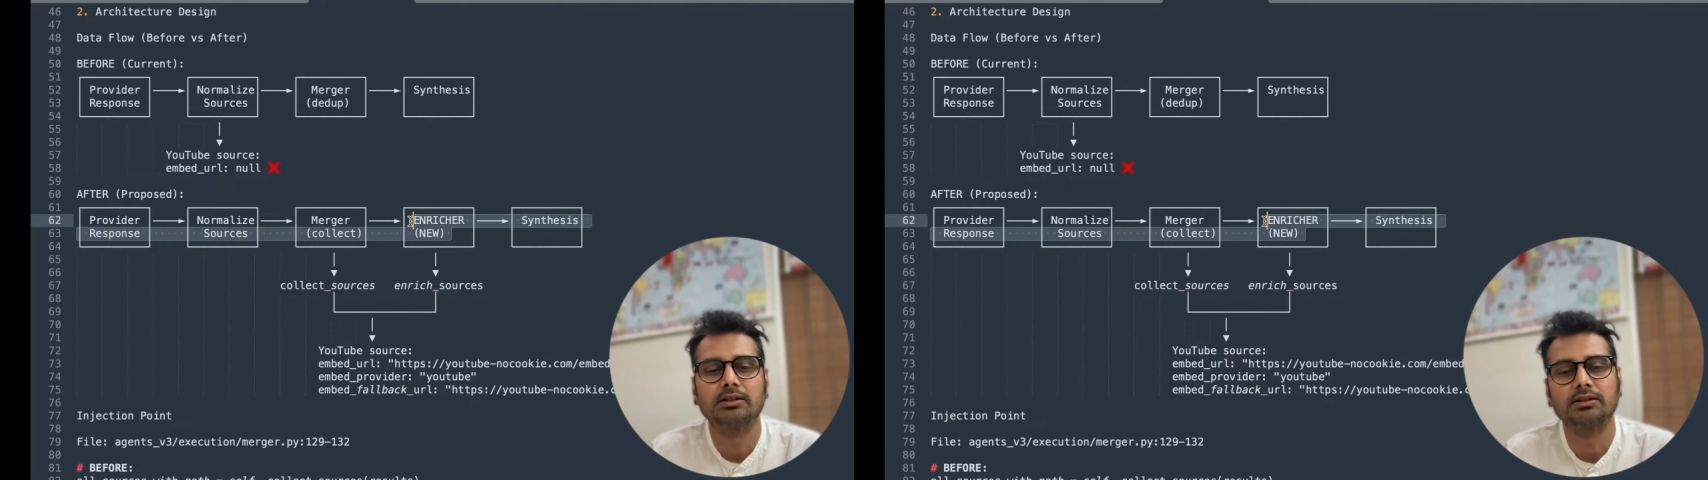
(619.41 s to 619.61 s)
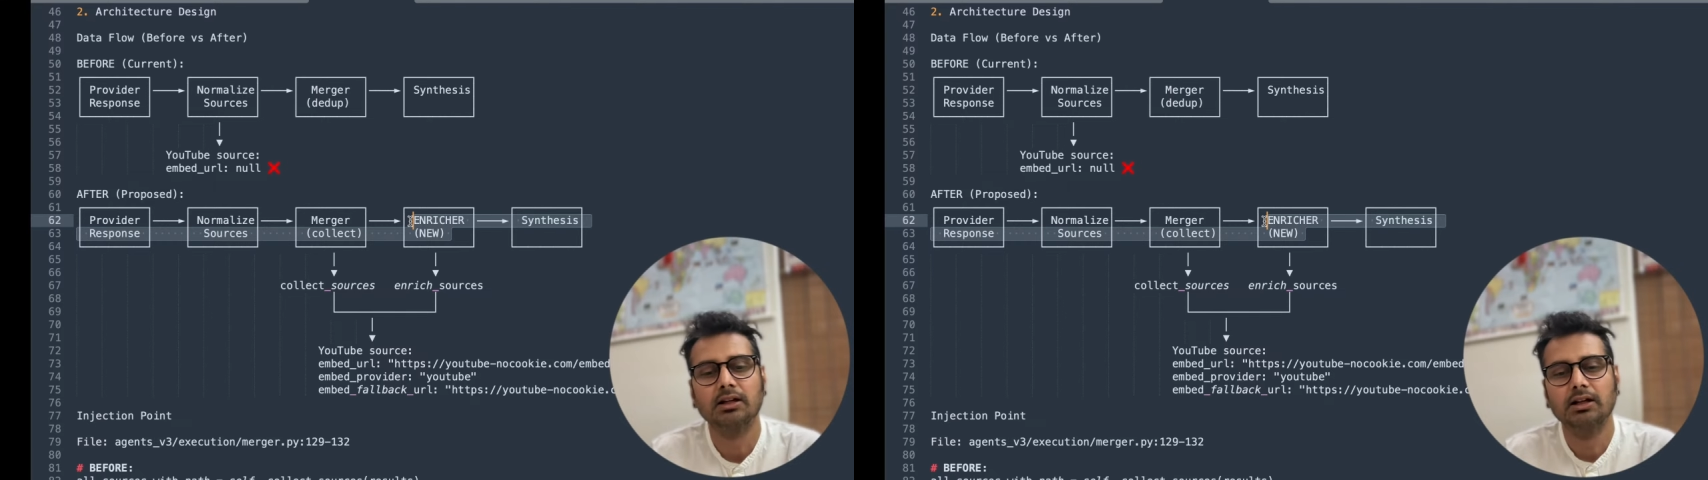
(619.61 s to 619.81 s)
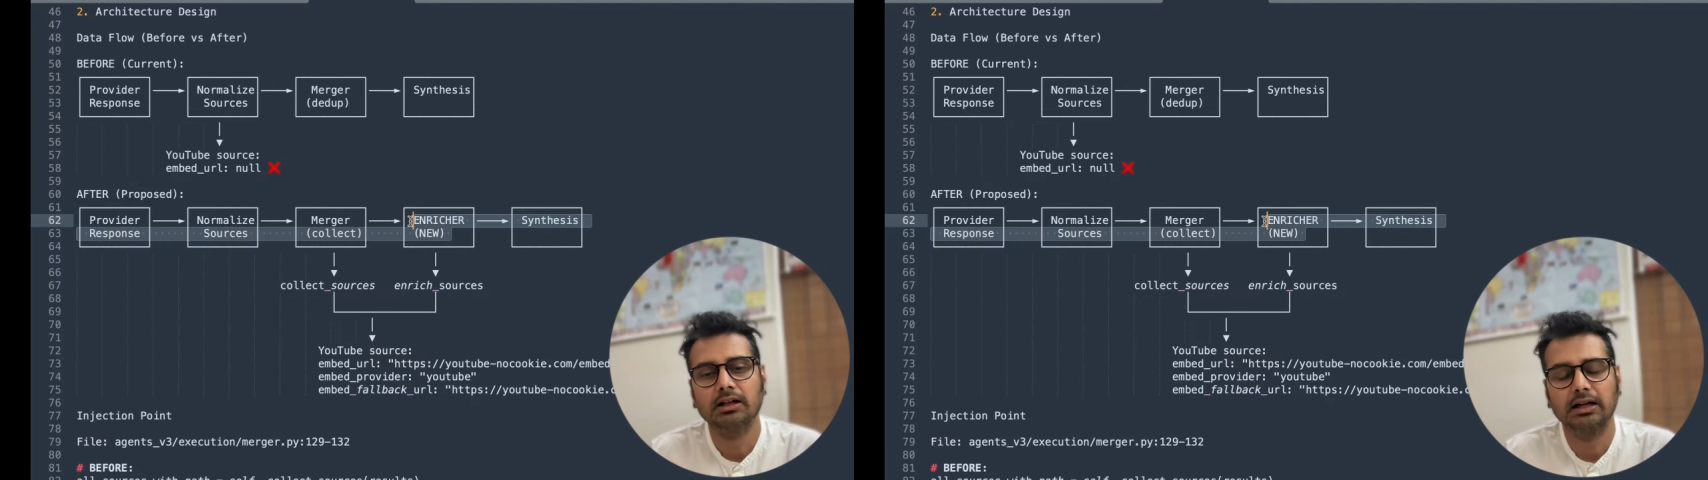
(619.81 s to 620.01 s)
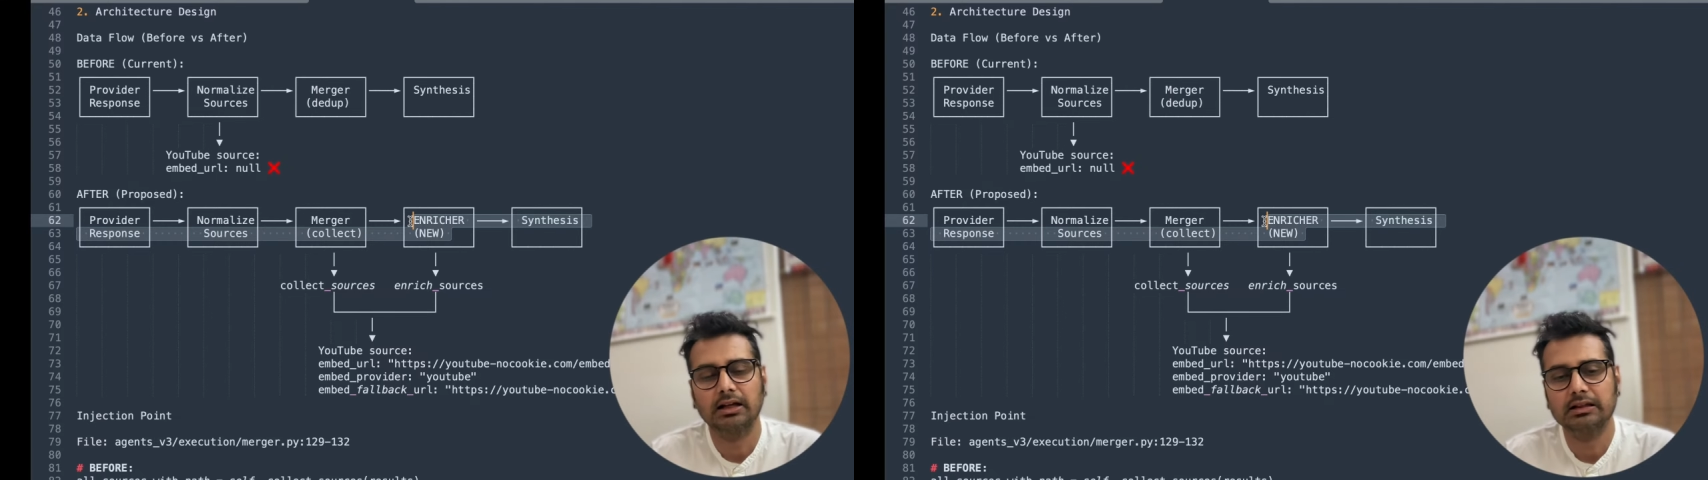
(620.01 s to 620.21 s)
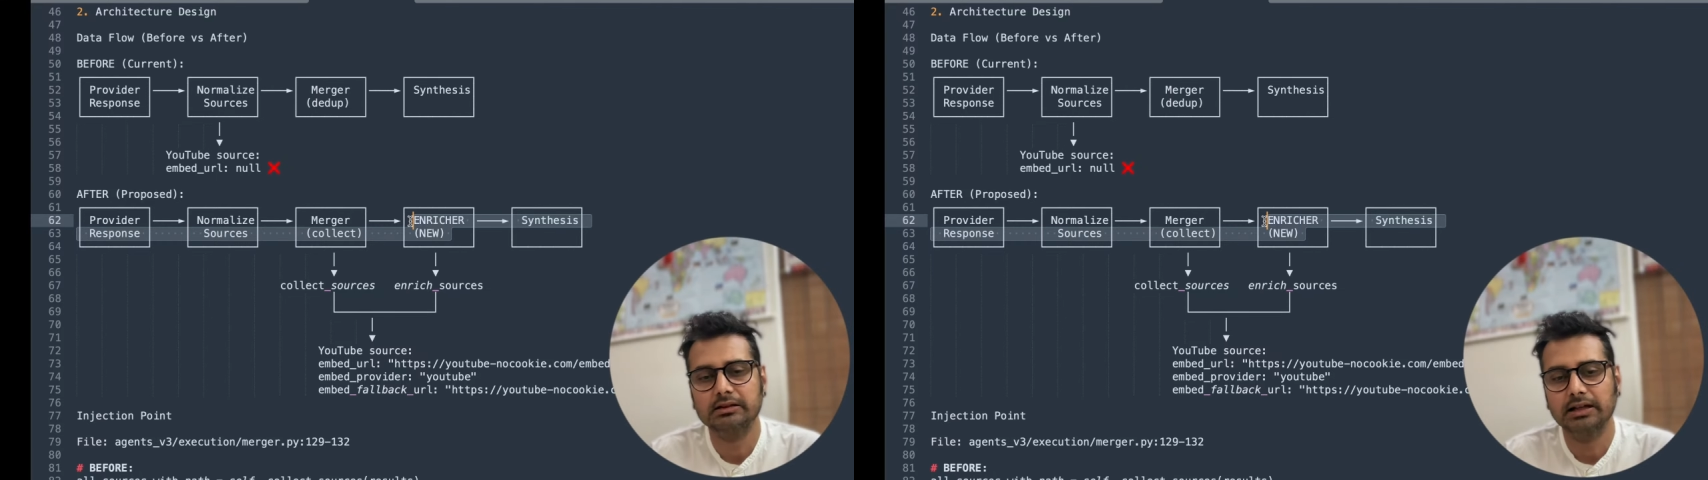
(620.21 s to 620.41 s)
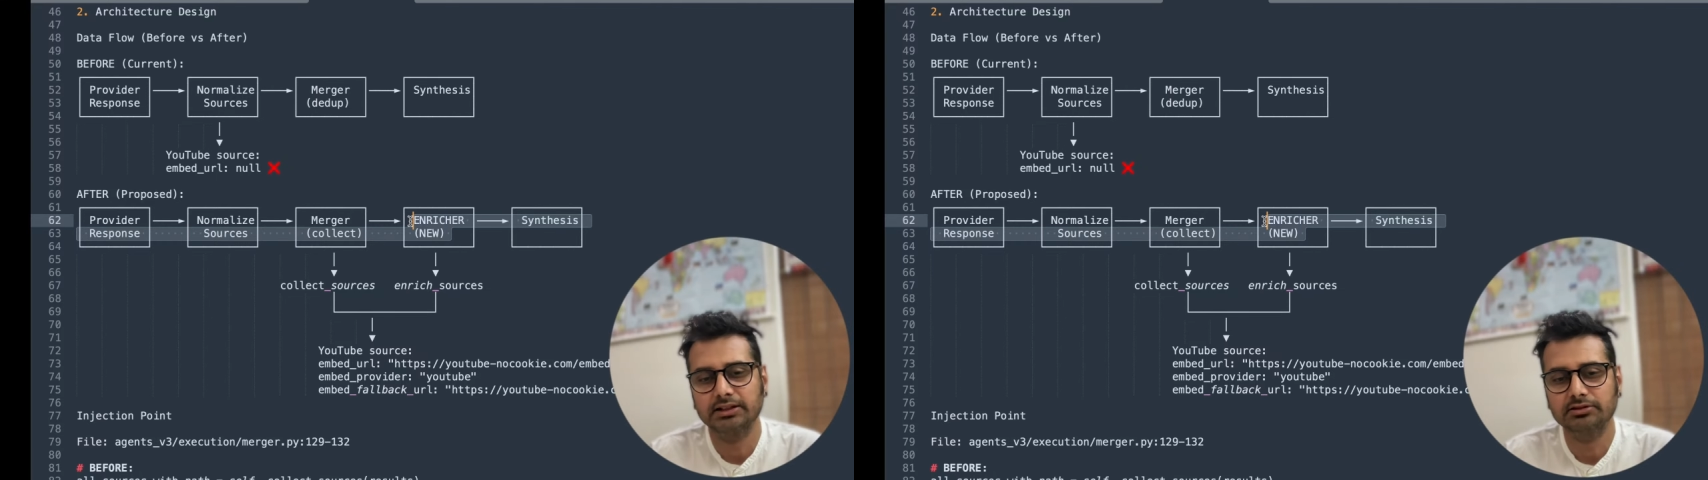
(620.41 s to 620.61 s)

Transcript: and I